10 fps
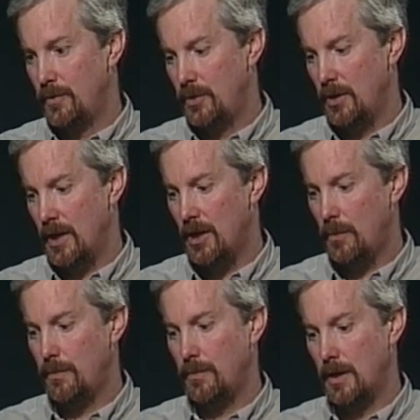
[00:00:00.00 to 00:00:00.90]

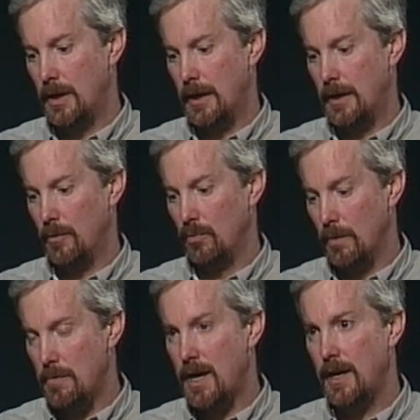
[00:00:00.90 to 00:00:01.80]
help
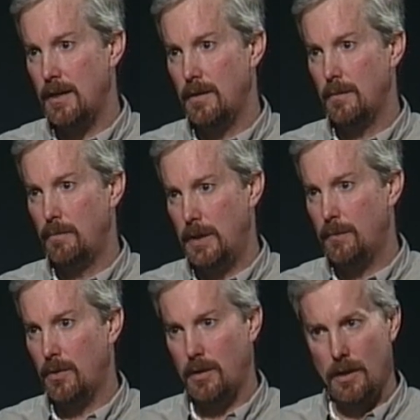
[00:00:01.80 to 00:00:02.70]
remind
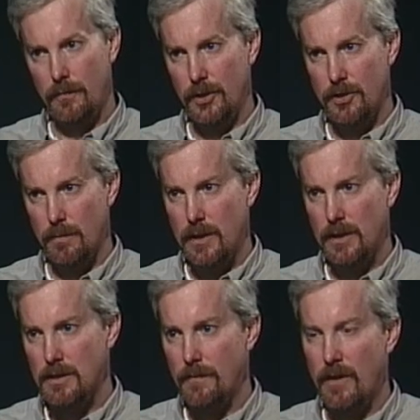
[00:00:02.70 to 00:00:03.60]
people of the
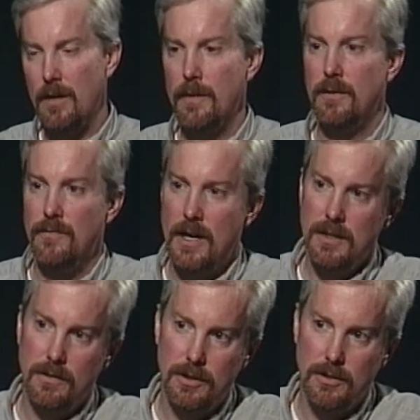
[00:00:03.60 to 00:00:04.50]
tremendous environmental
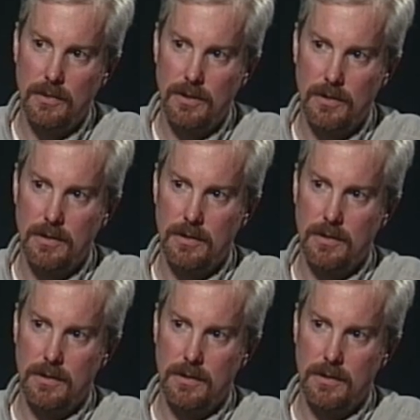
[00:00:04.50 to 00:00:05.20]
value of this resource?